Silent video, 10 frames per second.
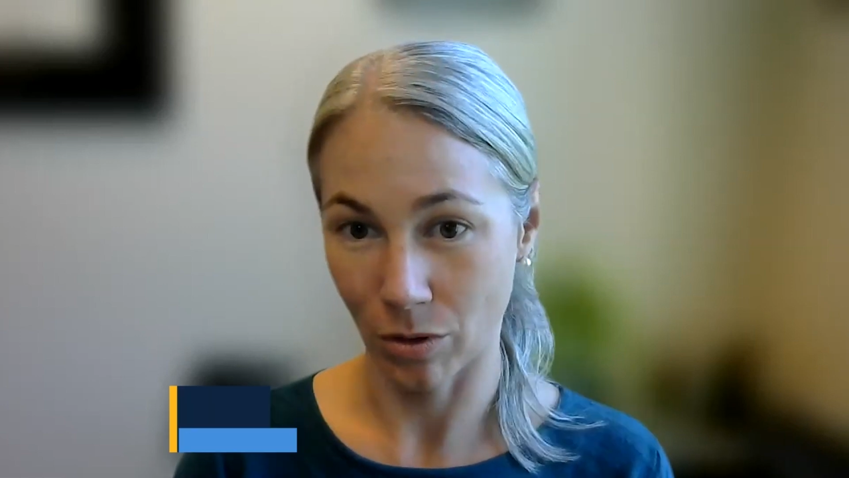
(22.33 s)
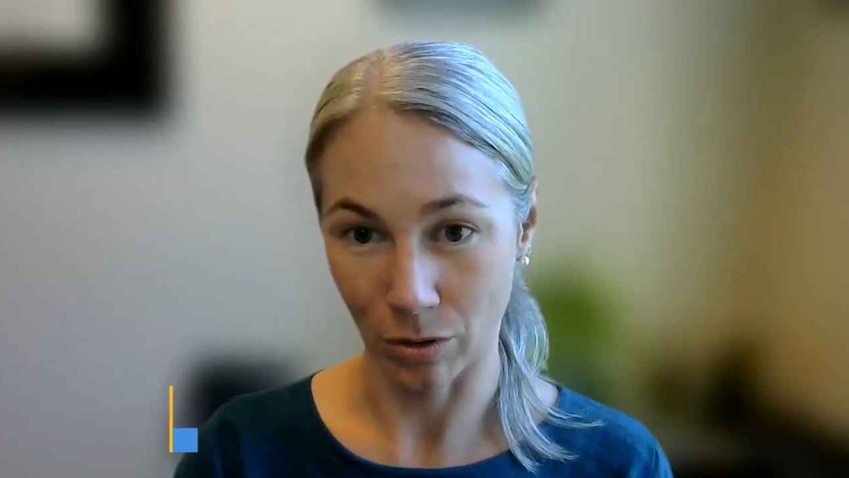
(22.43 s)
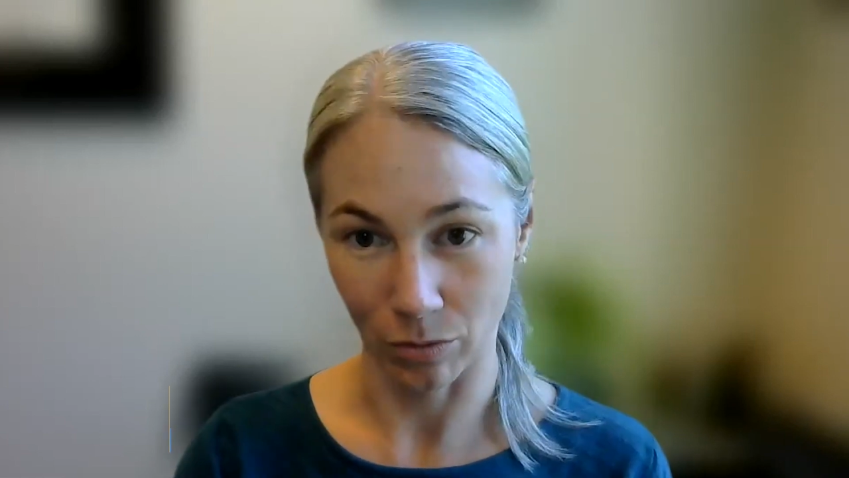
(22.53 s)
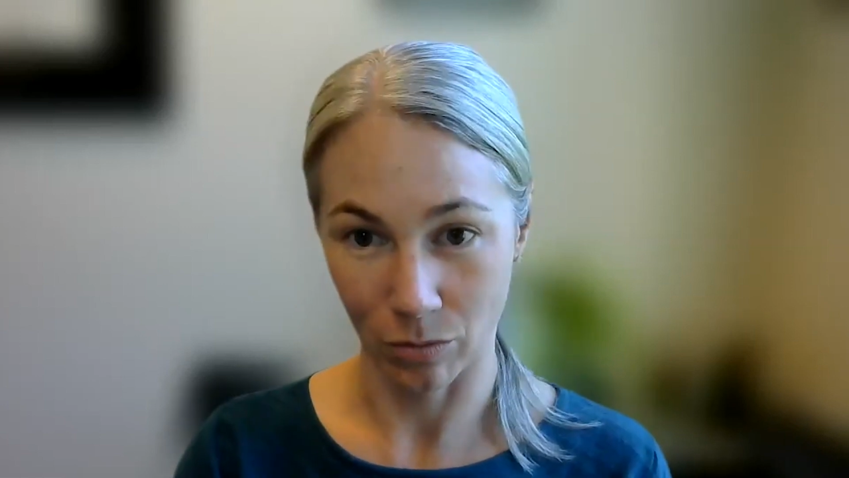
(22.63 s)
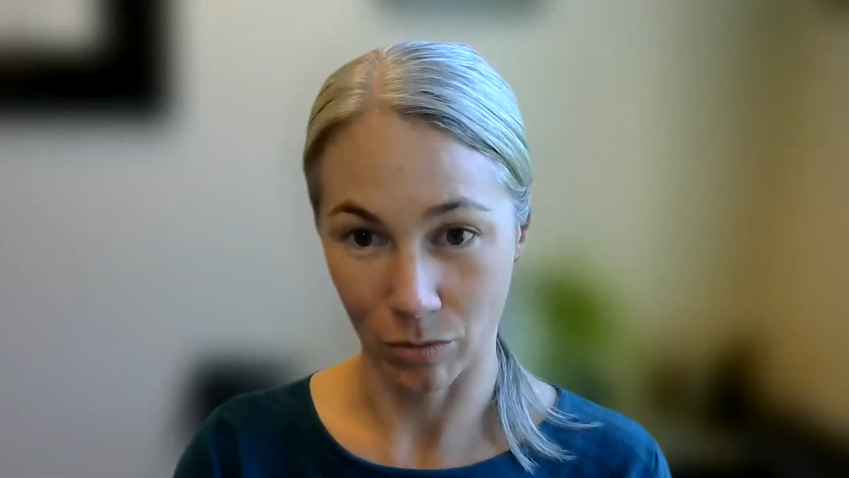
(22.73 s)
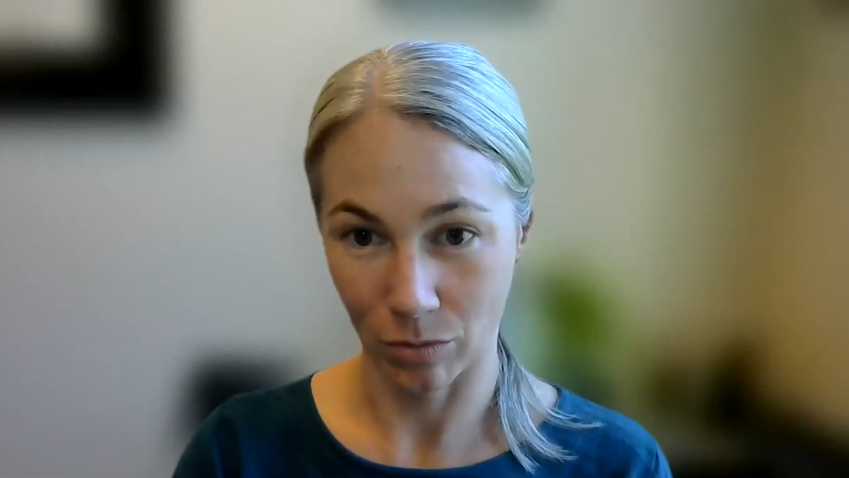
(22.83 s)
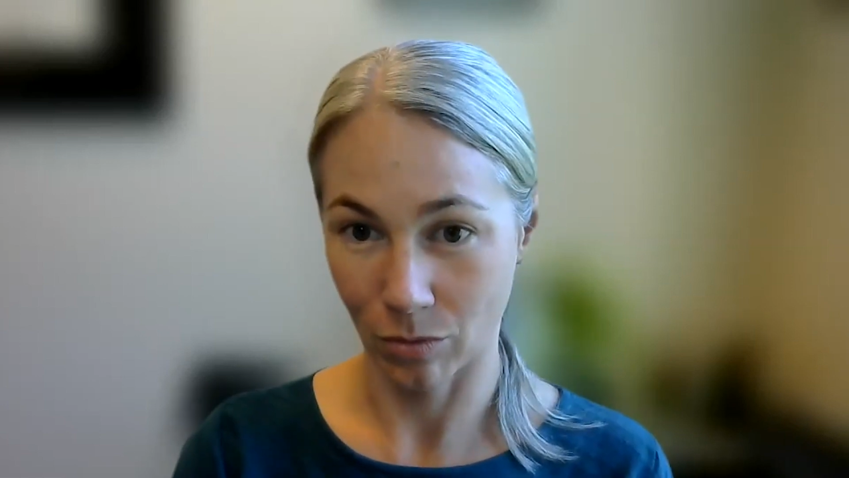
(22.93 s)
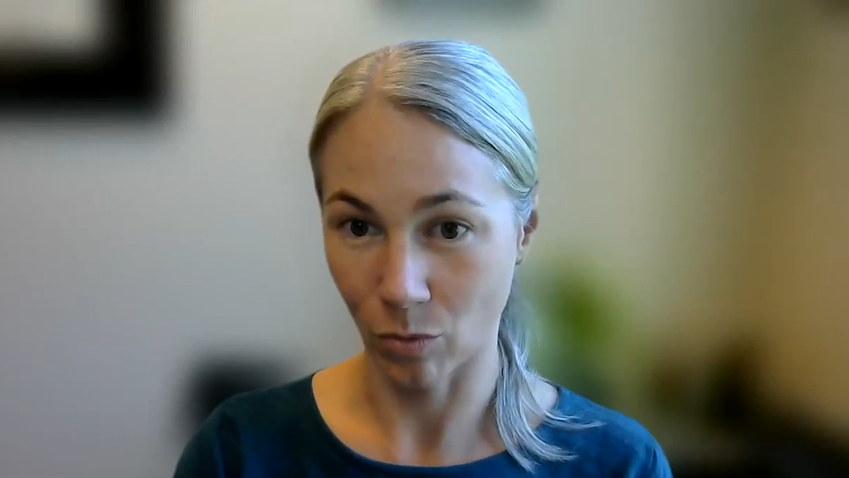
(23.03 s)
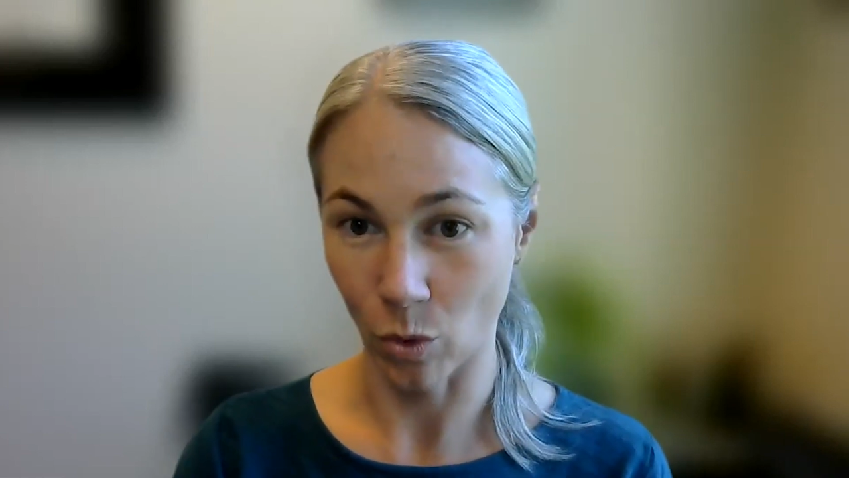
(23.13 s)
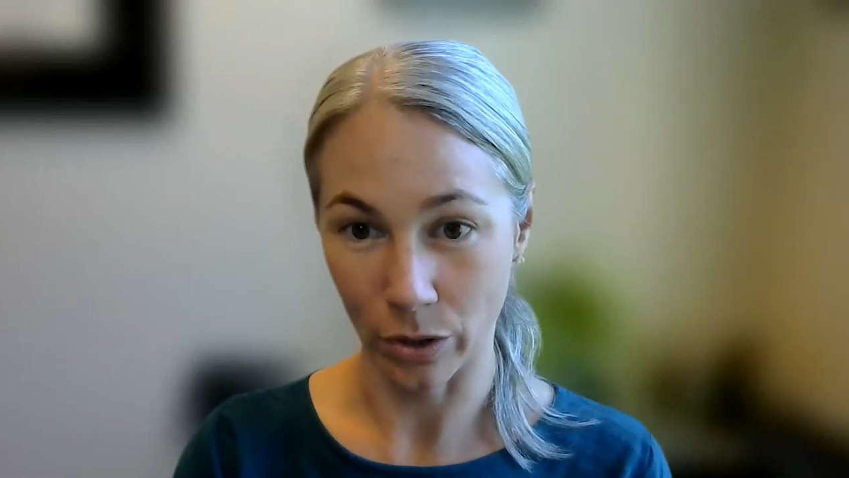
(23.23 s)
the
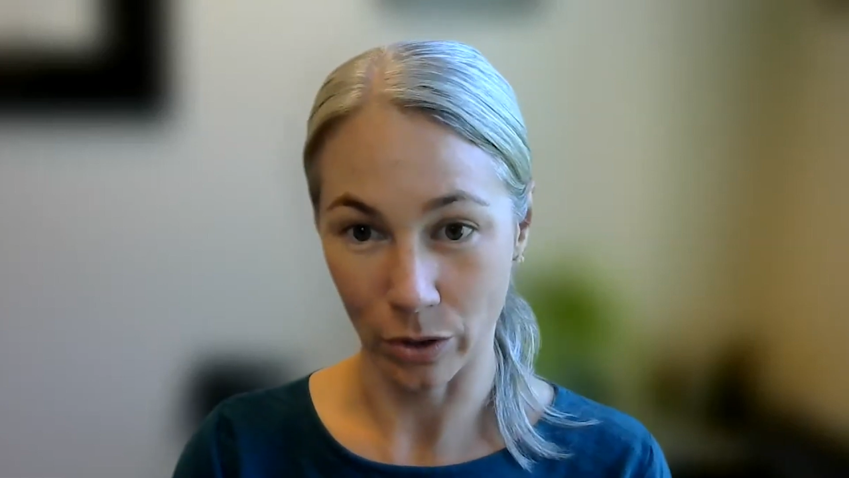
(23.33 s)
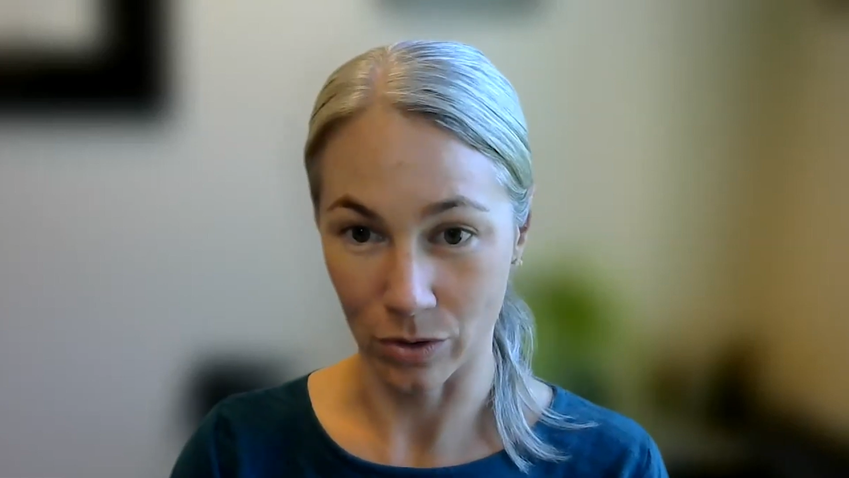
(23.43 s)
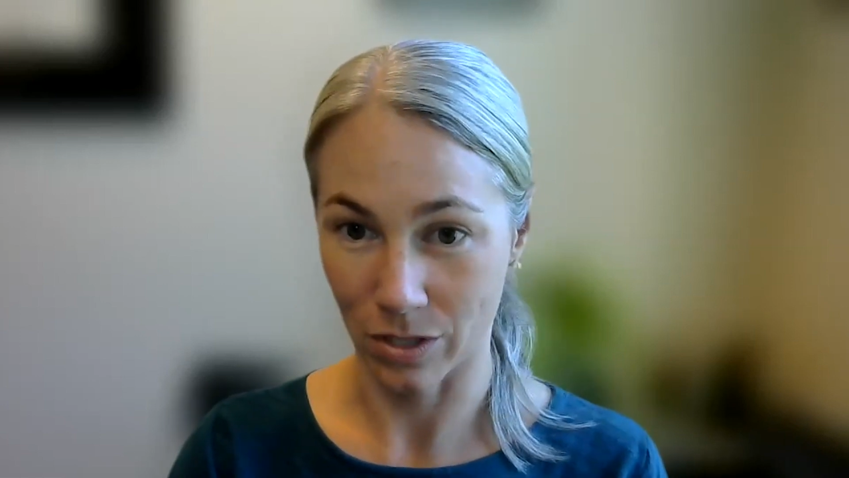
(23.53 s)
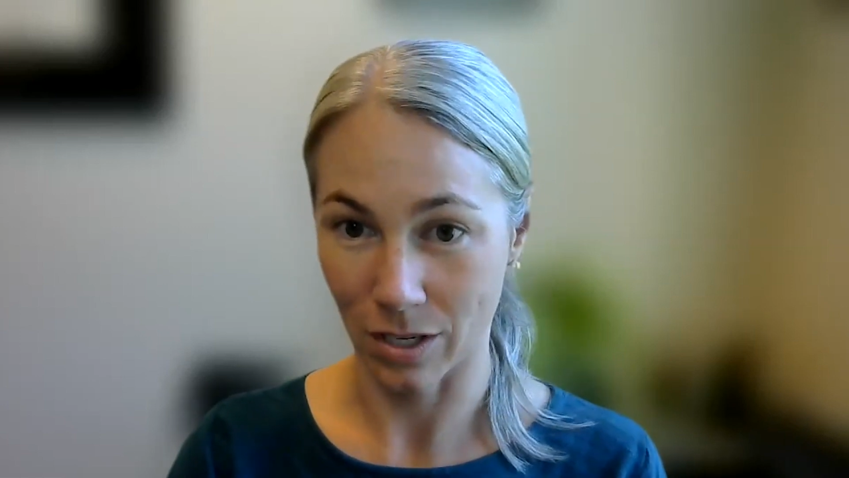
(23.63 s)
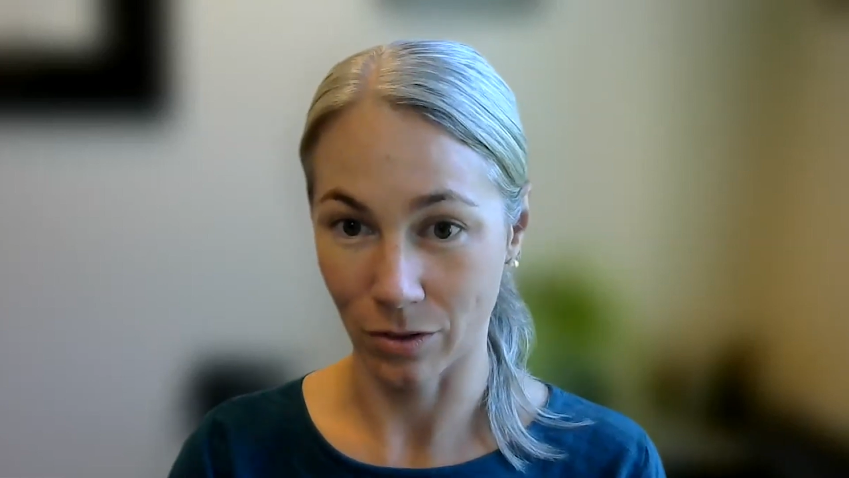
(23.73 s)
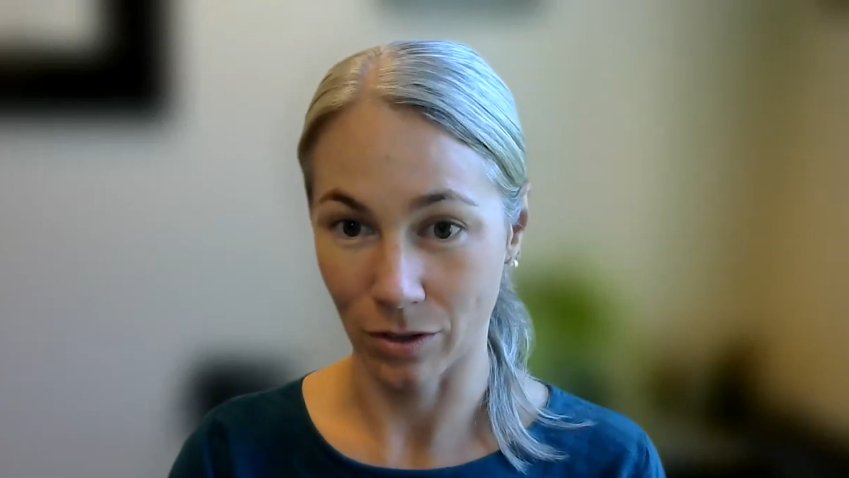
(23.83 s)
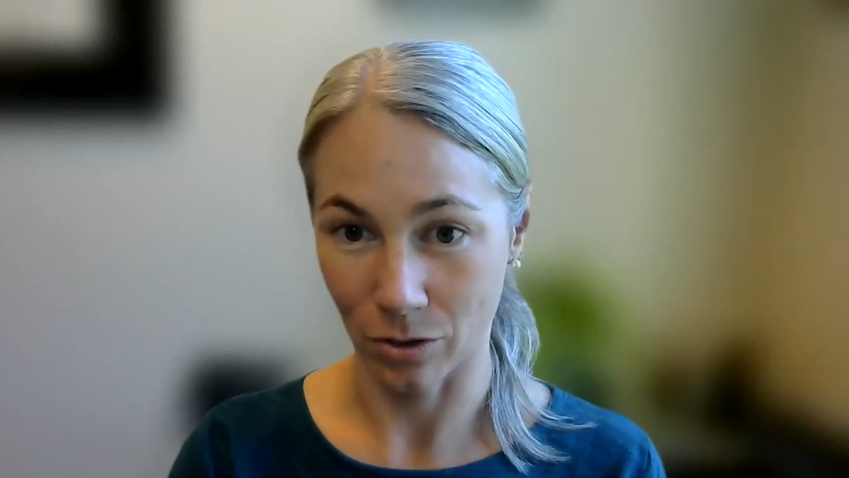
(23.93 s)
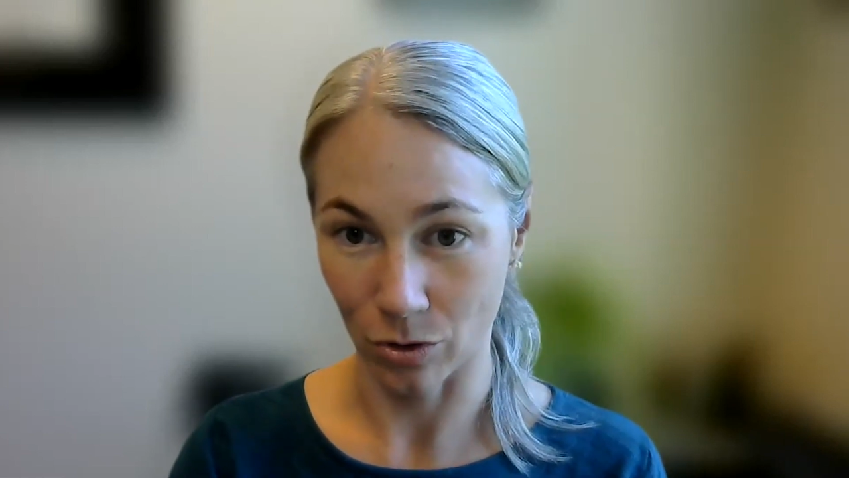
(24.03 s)
what goes down the